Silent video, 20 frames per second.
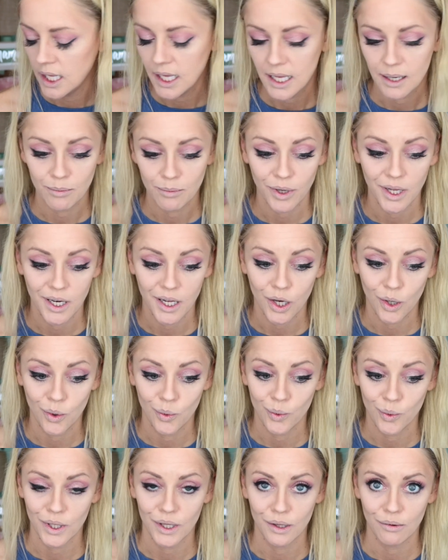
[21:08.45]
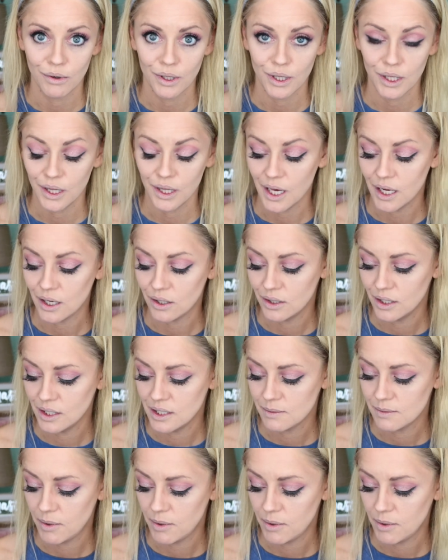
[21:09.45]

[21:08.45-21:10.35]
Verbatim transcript: And I'm gonna go really, really light on this